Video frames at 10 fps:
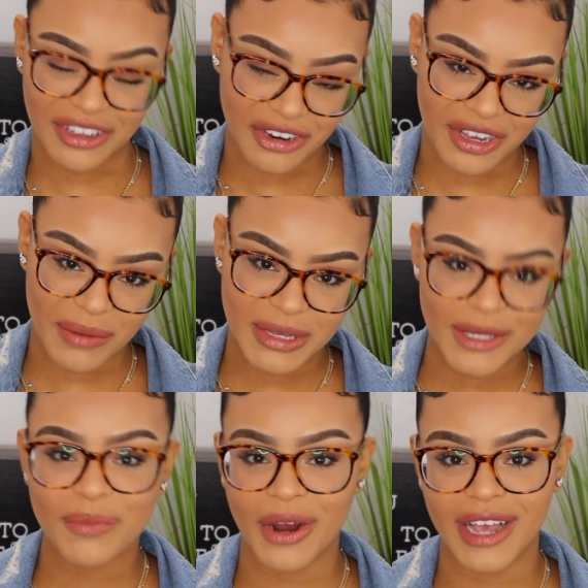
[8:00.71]
you're gonna be
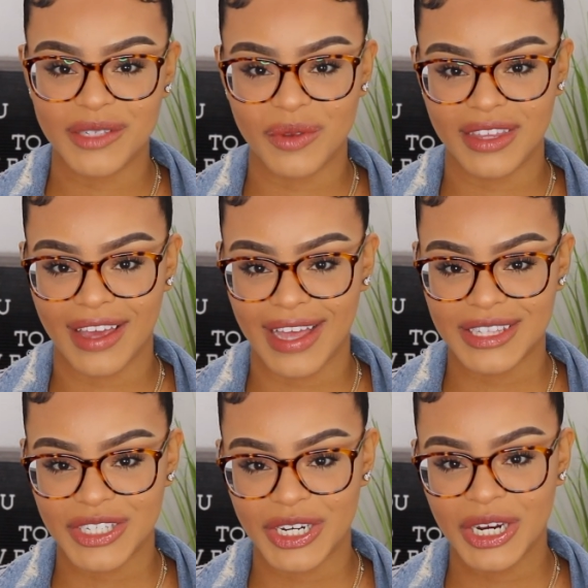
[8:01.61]
surprised with the
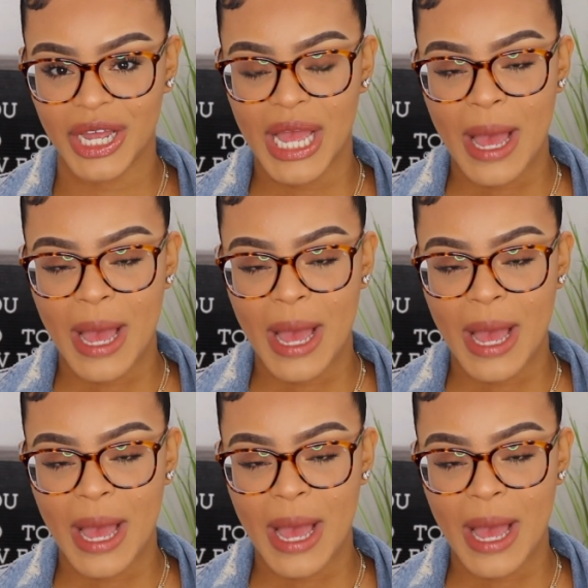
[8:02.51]
answer.